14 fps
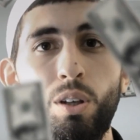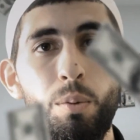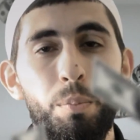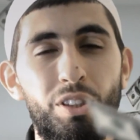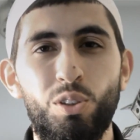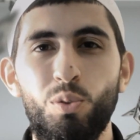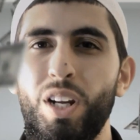but
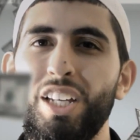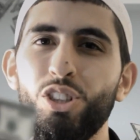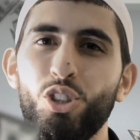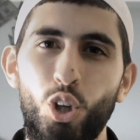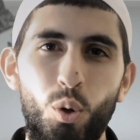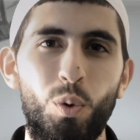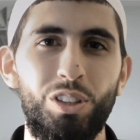still not
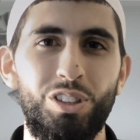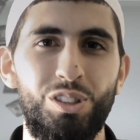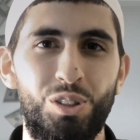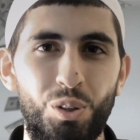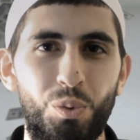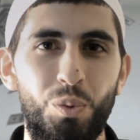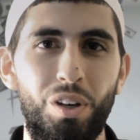sure what to
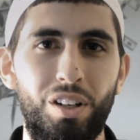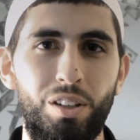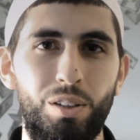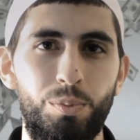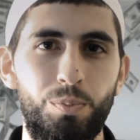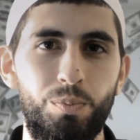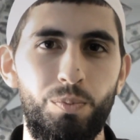do with
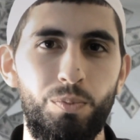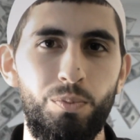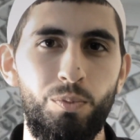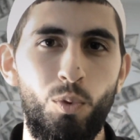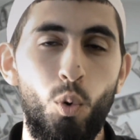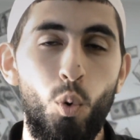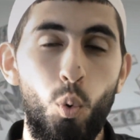
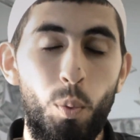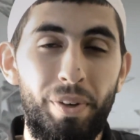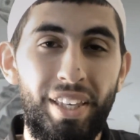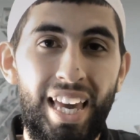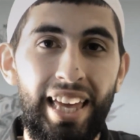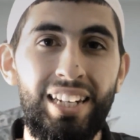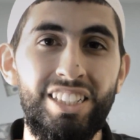them.
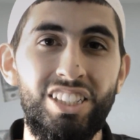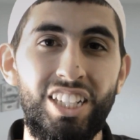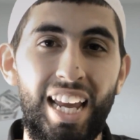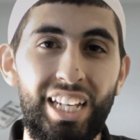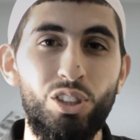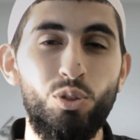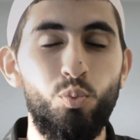We began to
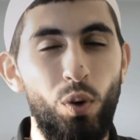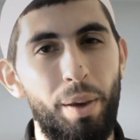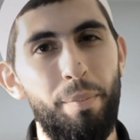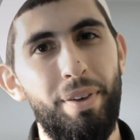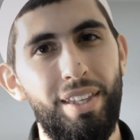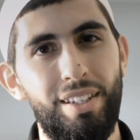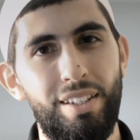chase
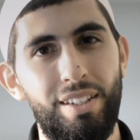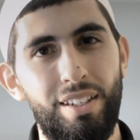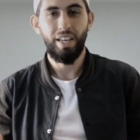women